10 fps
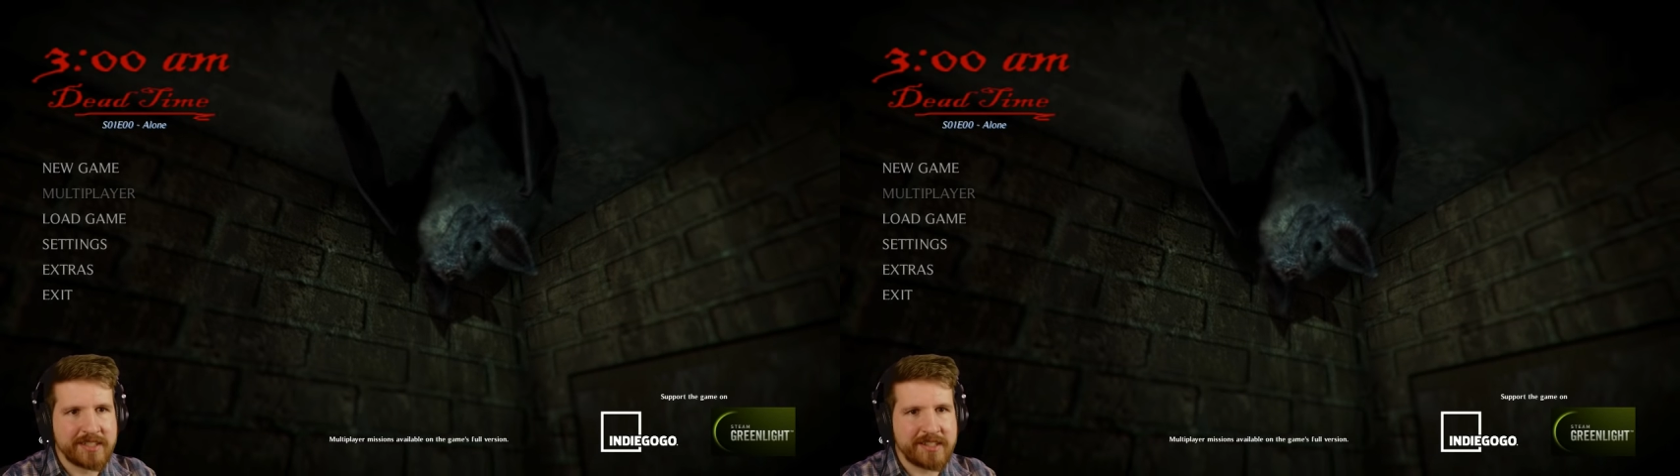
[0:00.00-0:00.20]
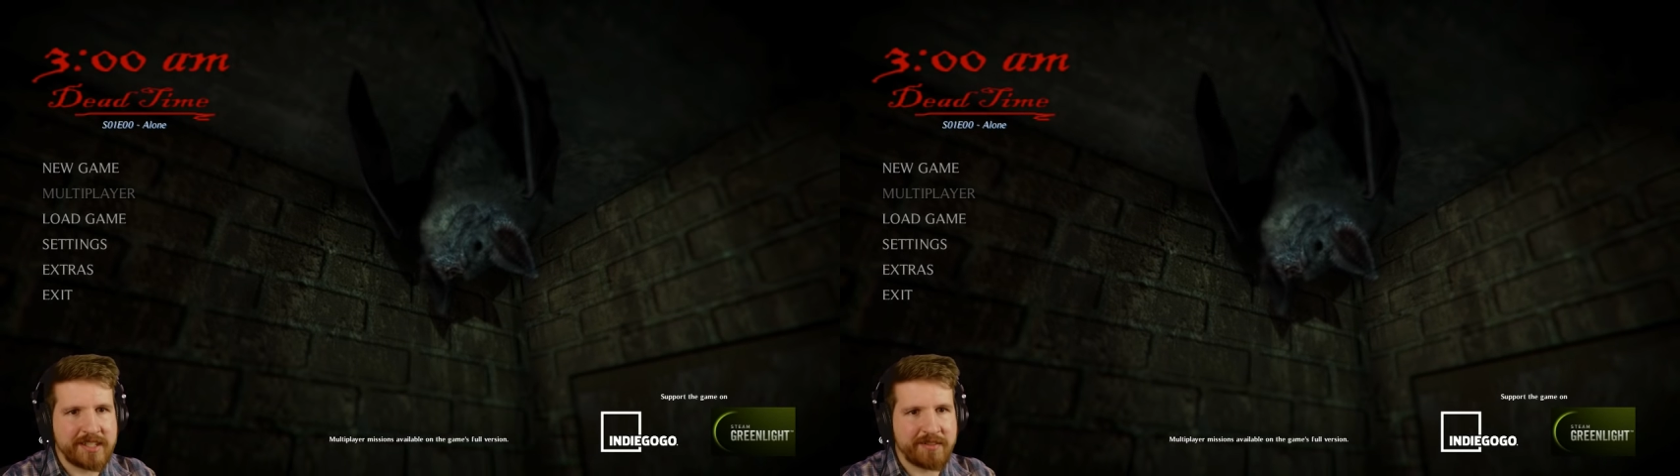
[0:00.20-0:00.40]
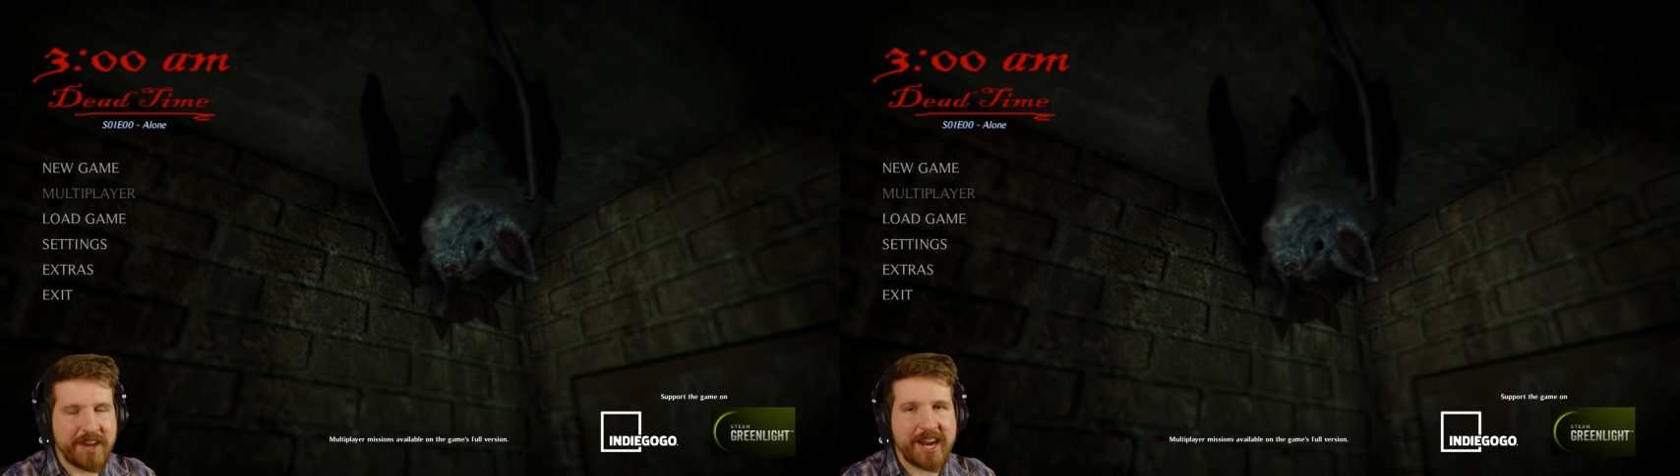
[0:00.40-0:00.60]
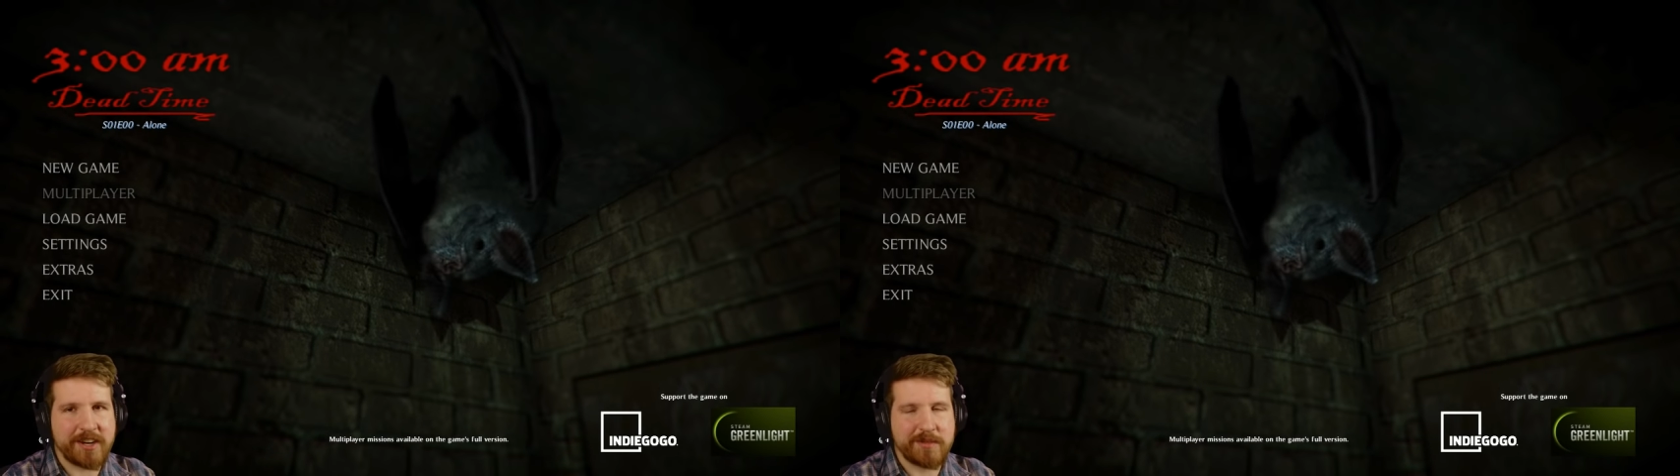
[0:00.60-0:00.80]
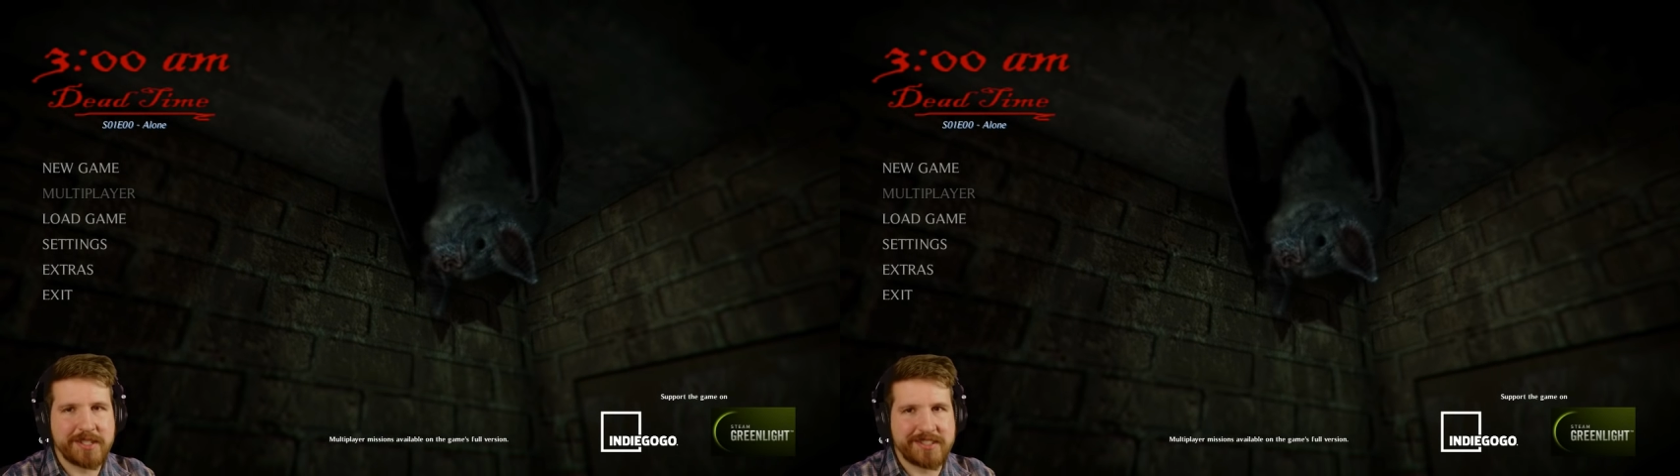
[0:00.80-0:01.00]
the
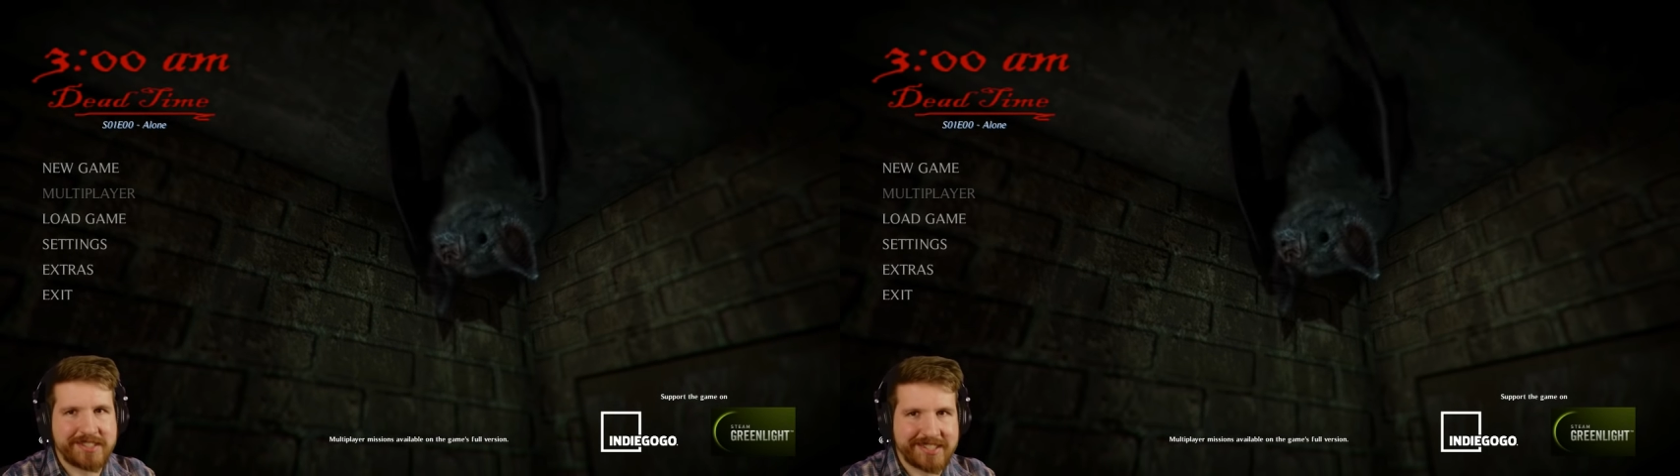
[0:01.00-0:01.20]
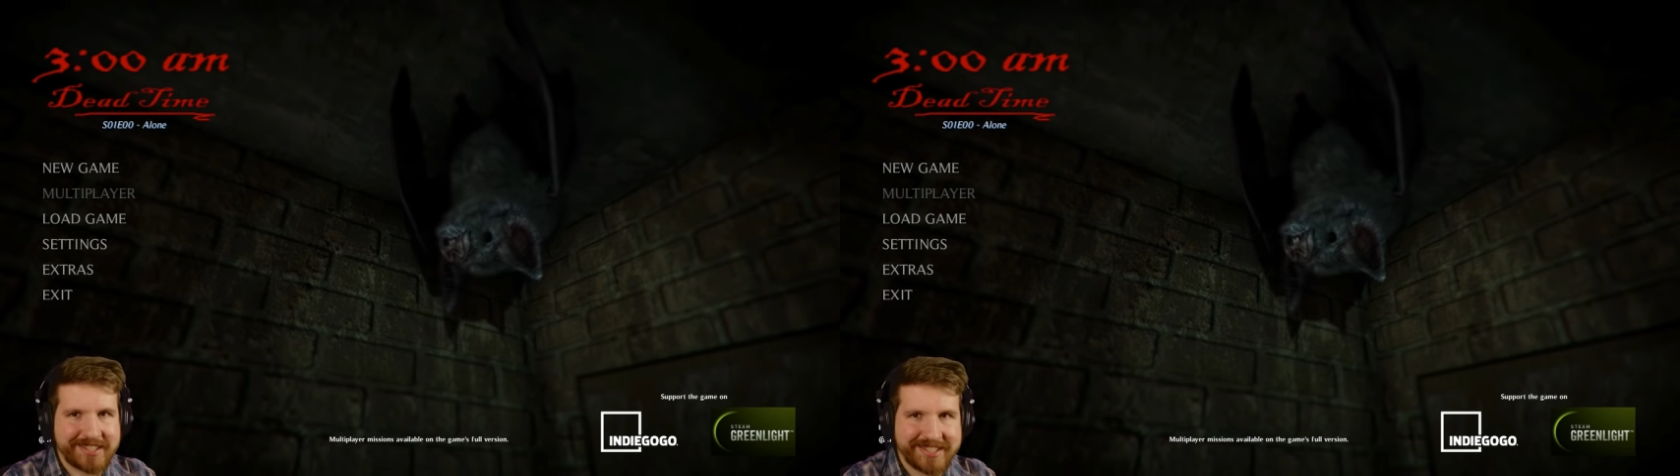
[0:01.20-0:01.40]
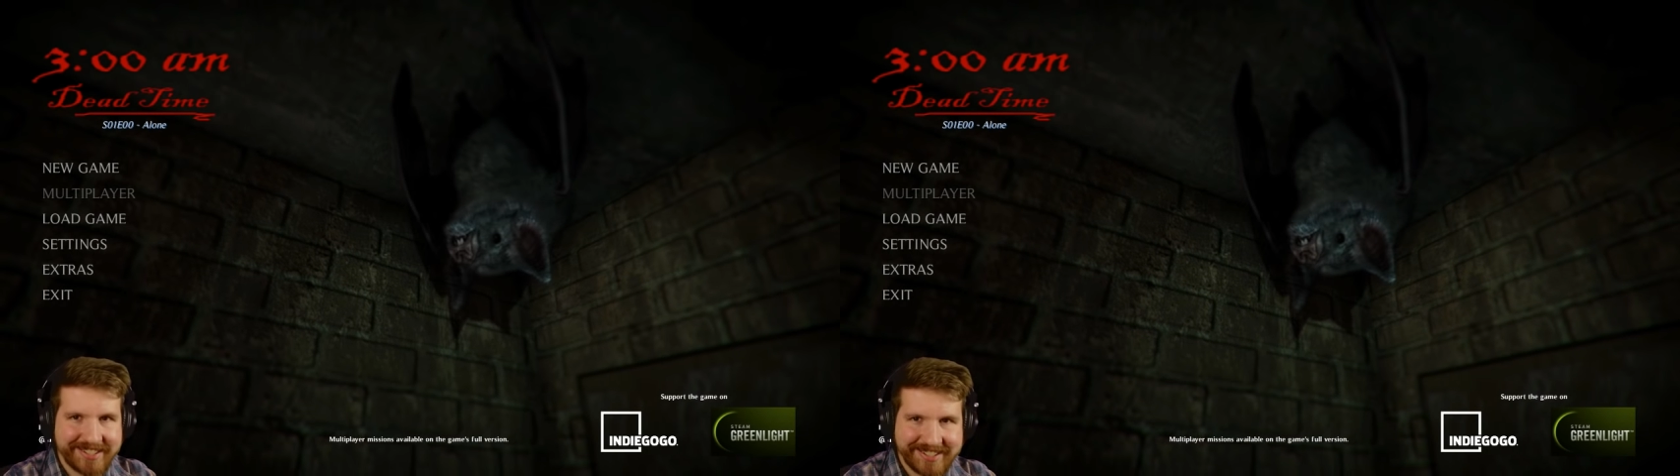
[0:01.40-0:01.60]
environments.